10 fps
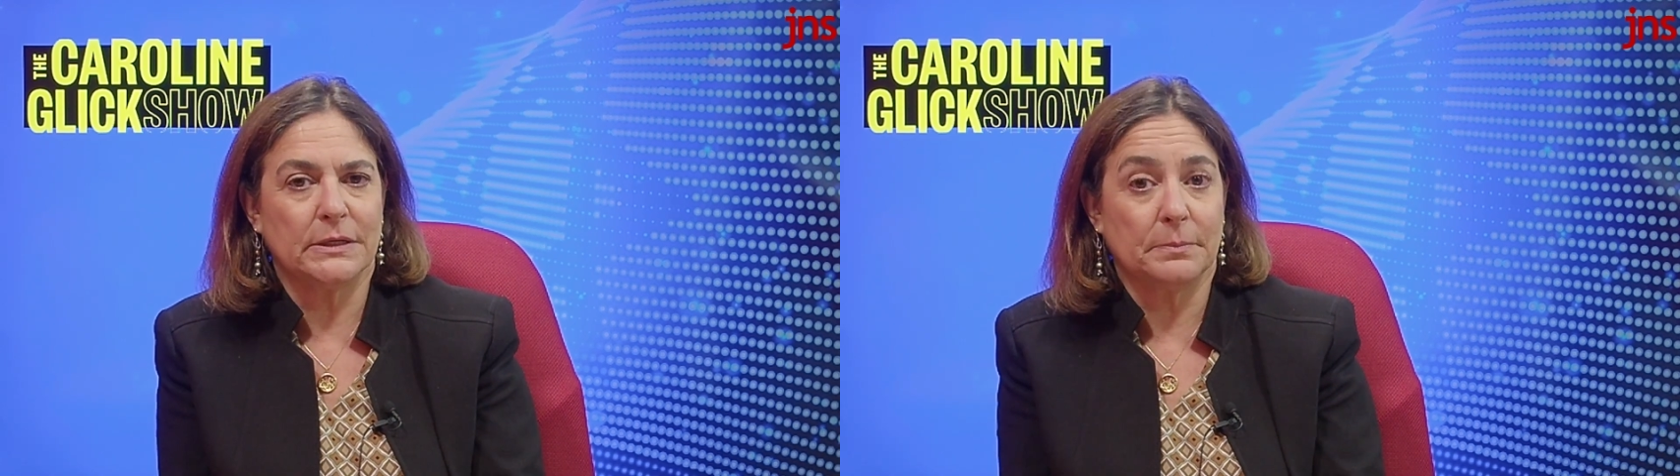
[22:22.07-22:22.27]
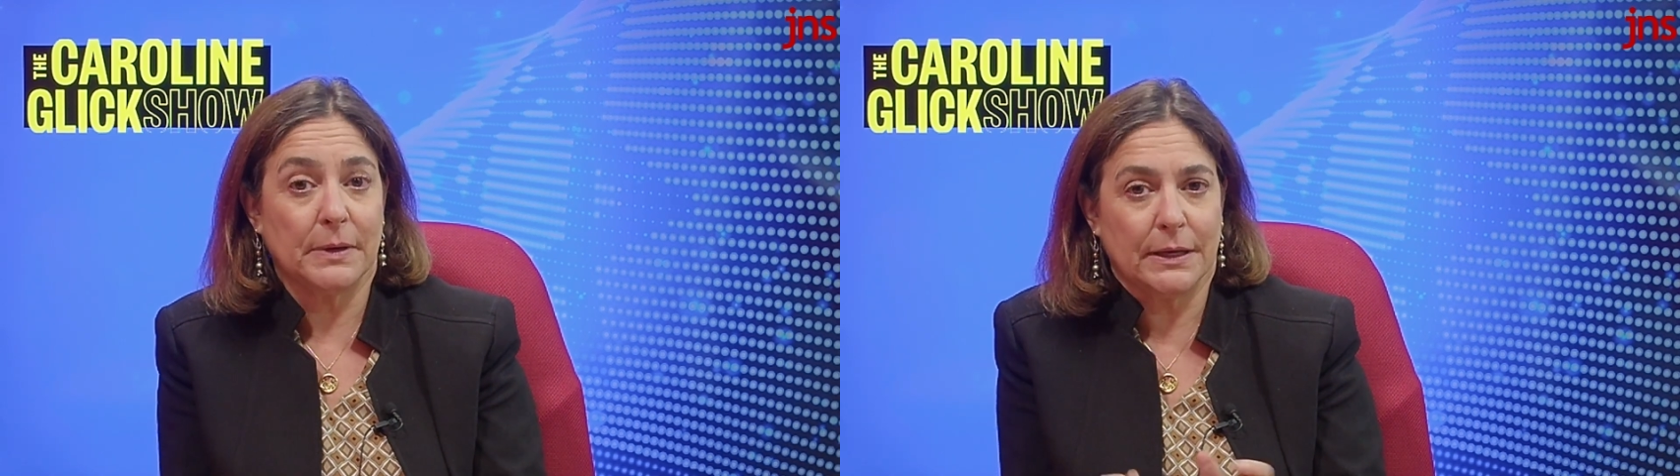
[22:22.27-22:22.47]

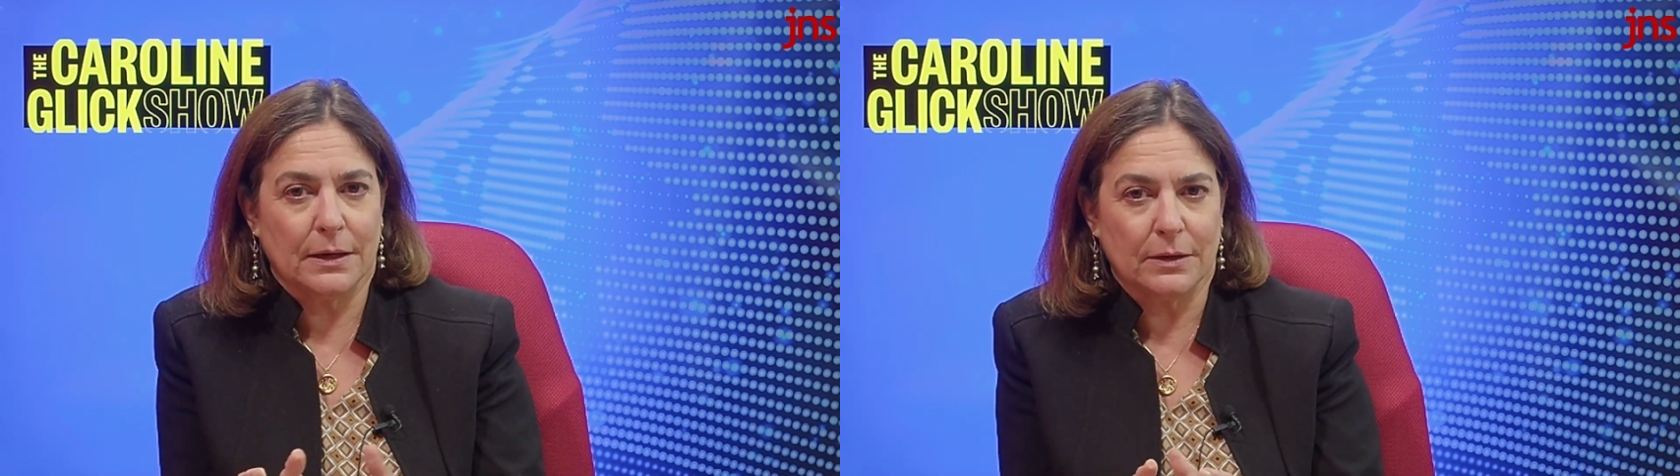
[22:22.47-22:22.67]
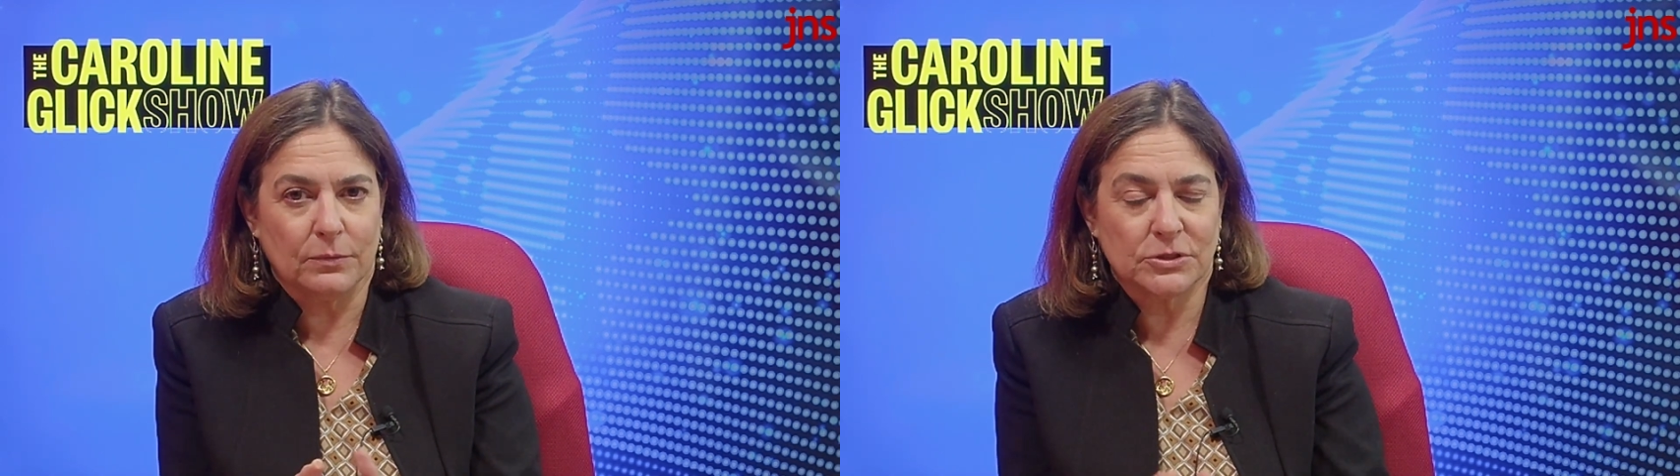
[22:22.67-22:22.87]
depending
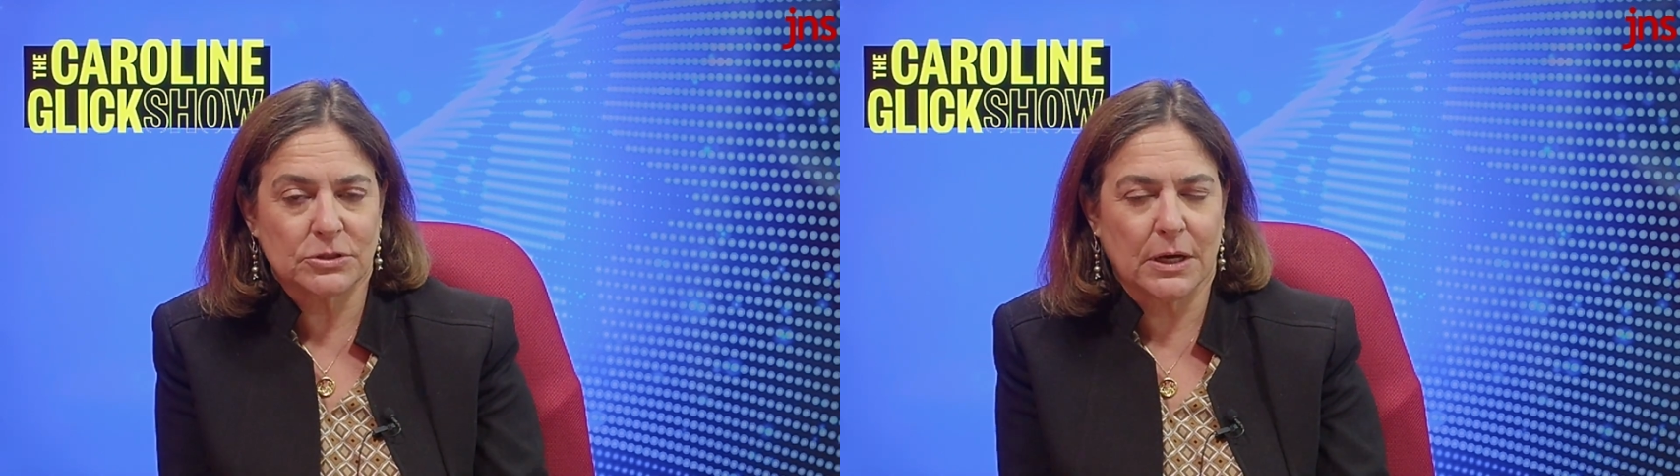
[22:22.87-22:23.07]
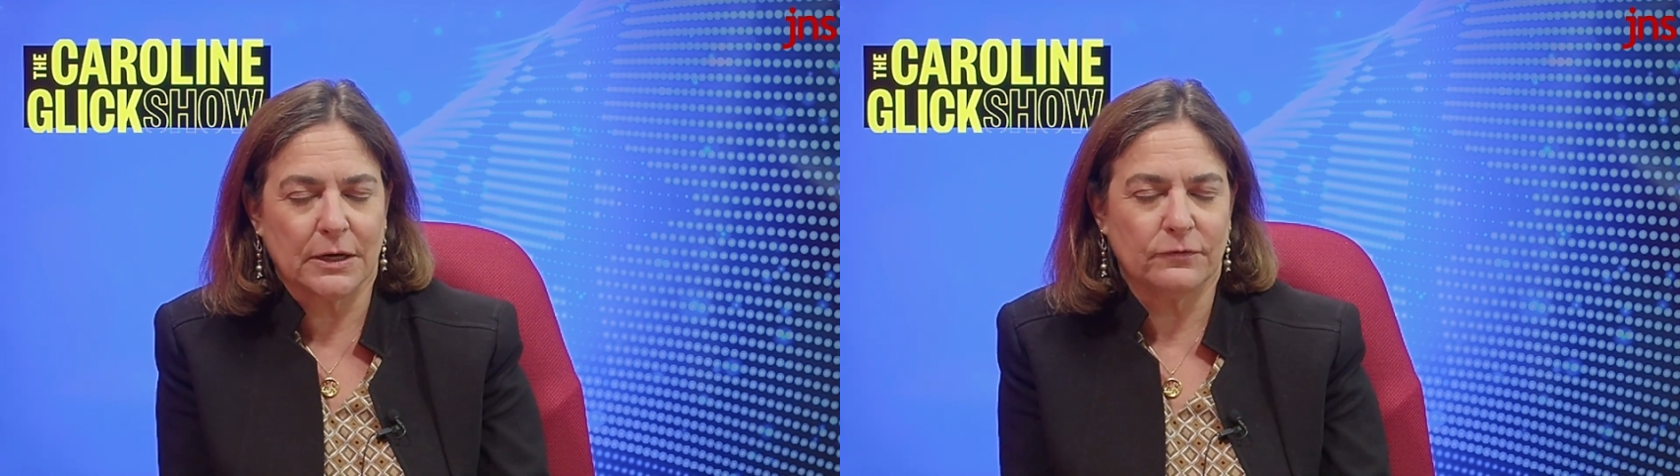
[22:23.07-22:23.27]
on which
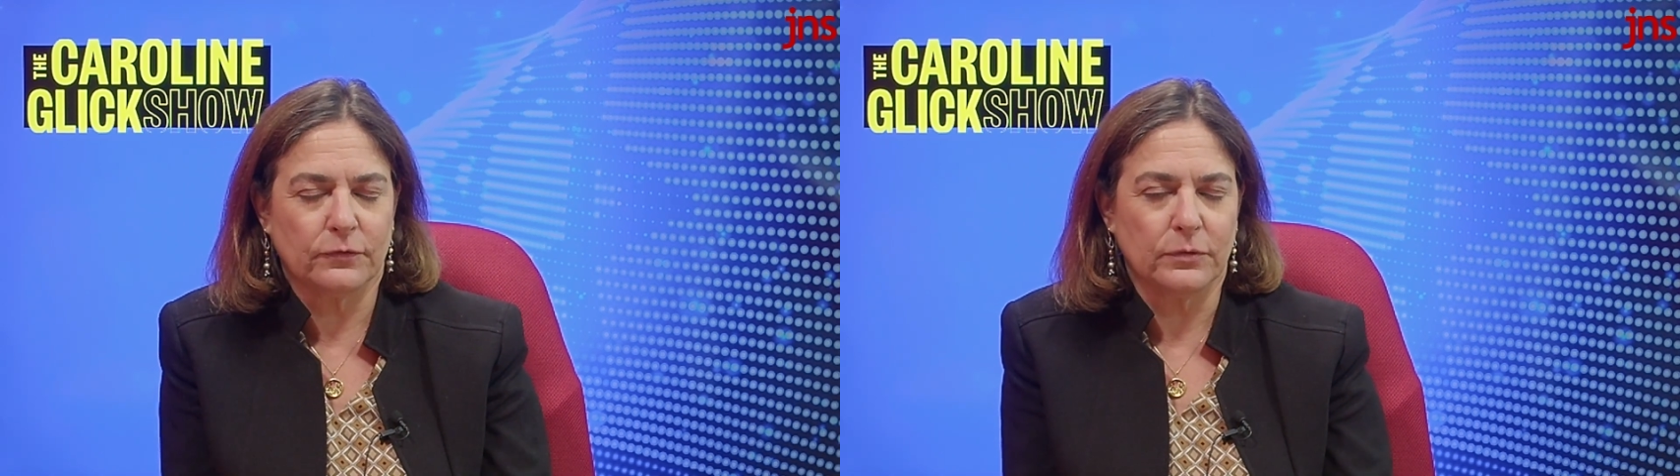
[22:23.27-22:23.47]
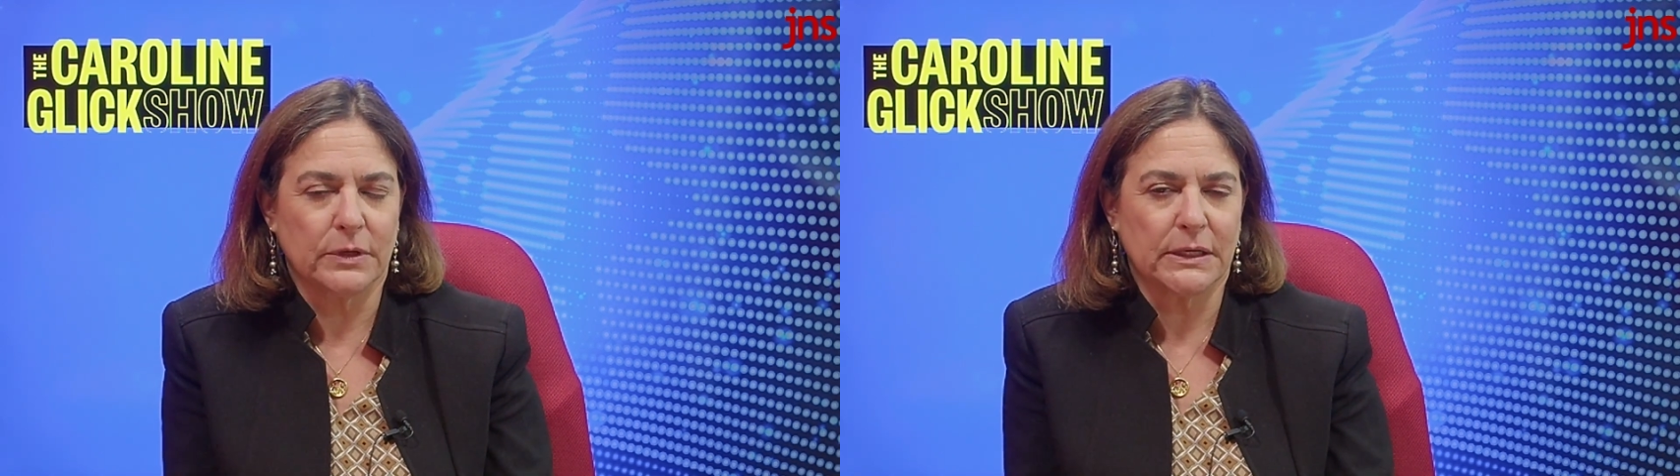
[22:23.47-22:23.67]
kind of fruit